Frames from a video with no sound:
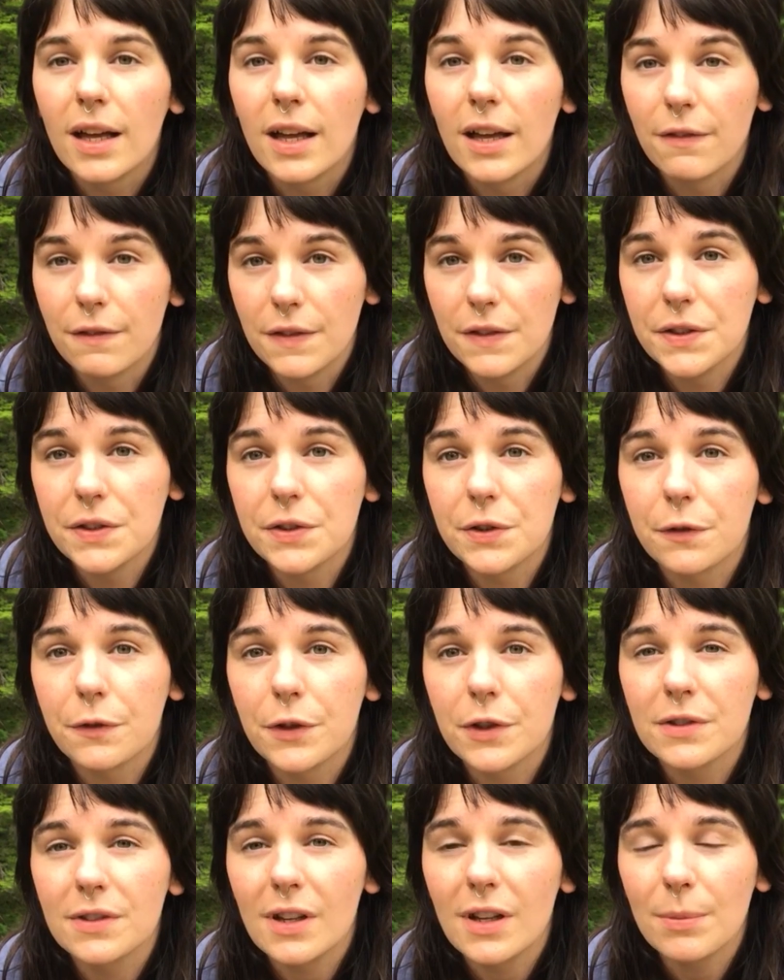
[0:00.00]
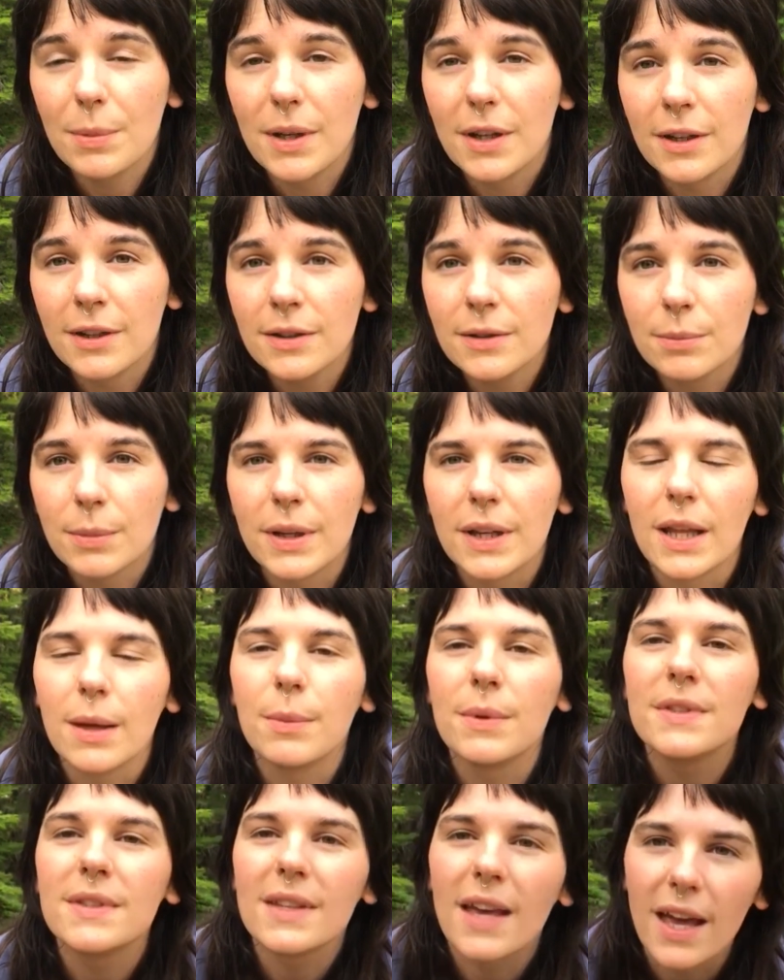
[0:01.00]
if this is your first time here, my name
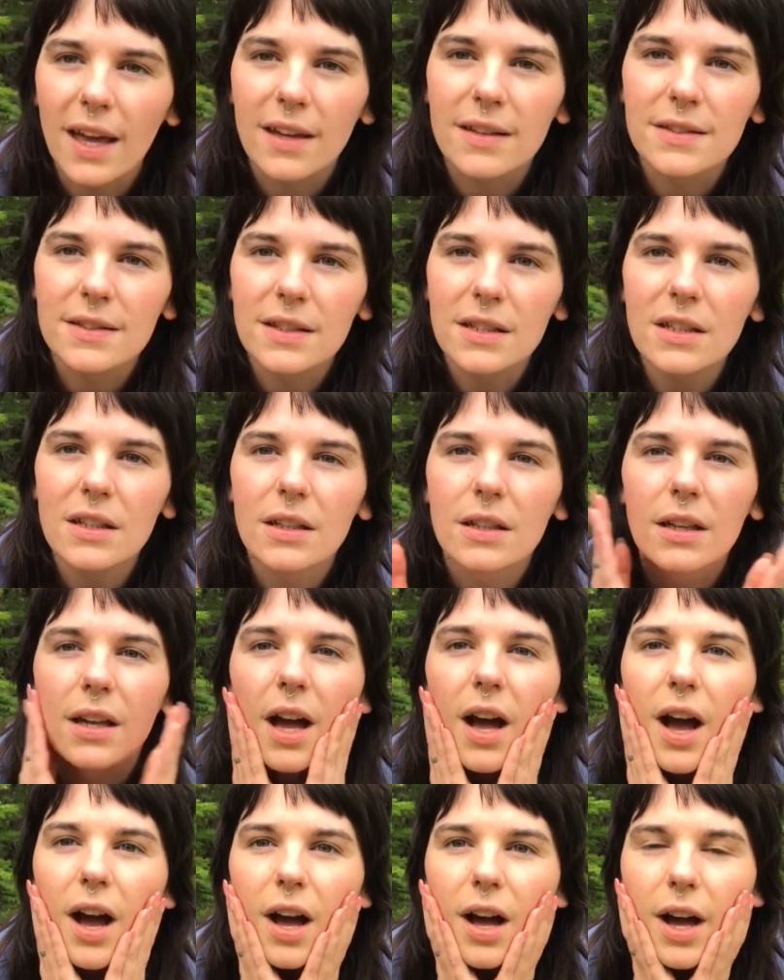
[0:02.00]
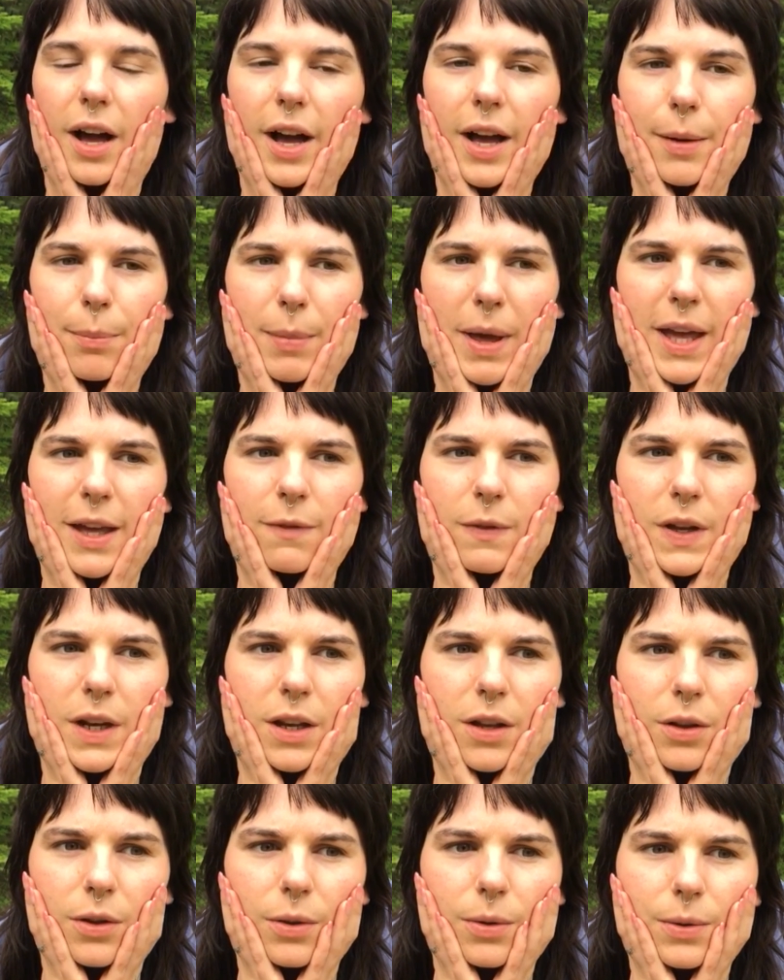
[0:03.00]
is Casey. I make
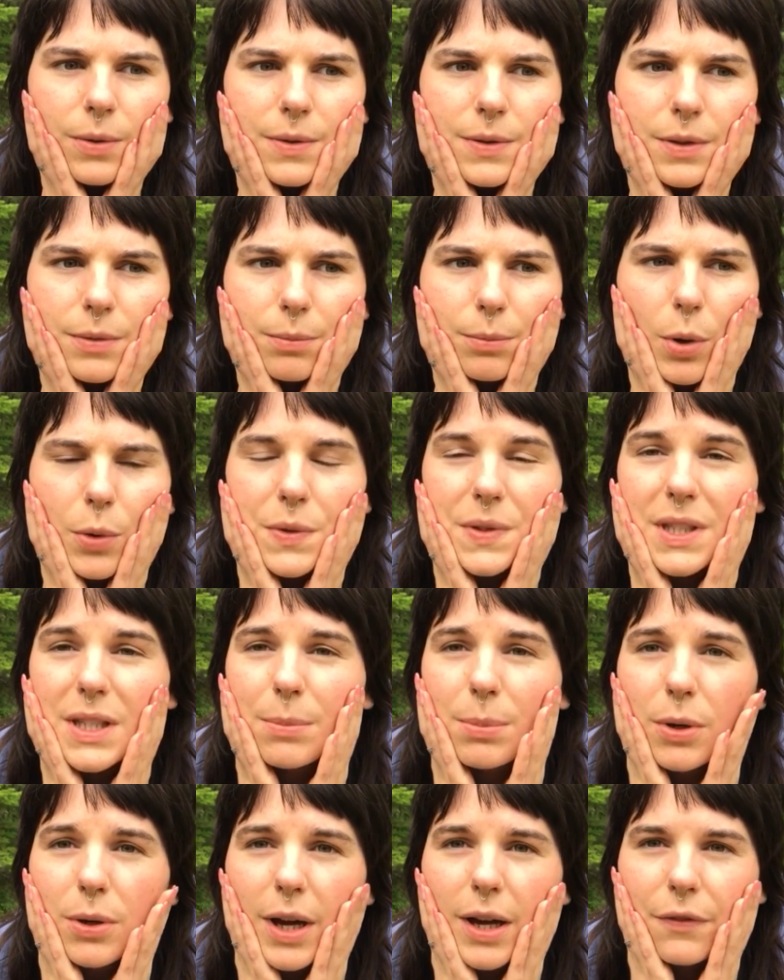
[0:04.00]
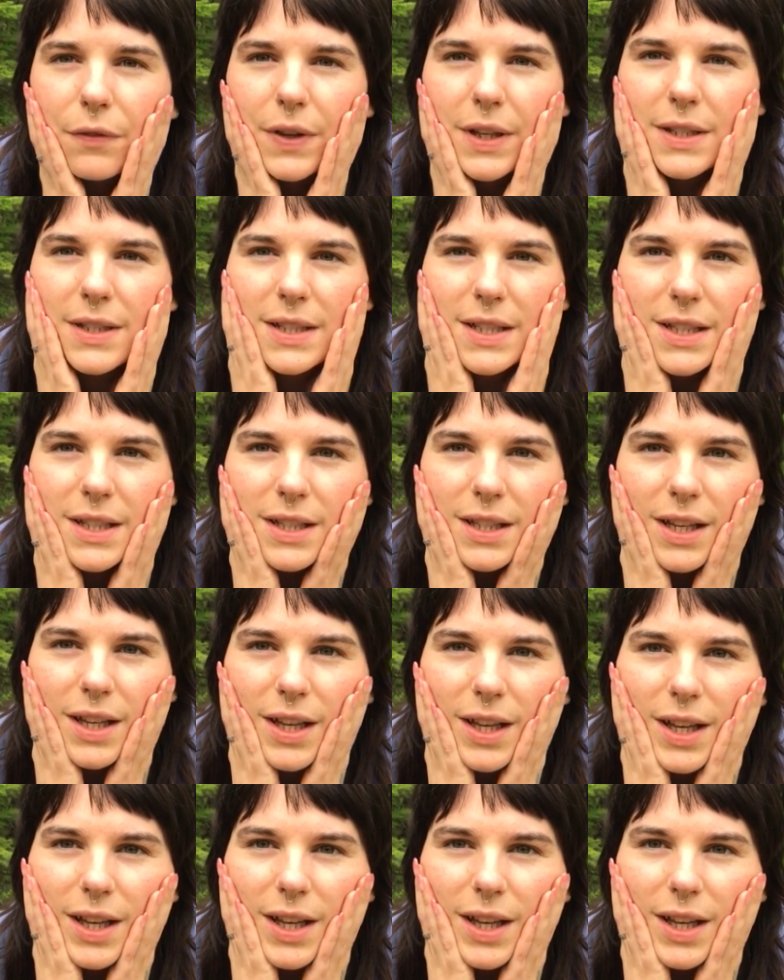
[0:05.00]
videos mostly about FND.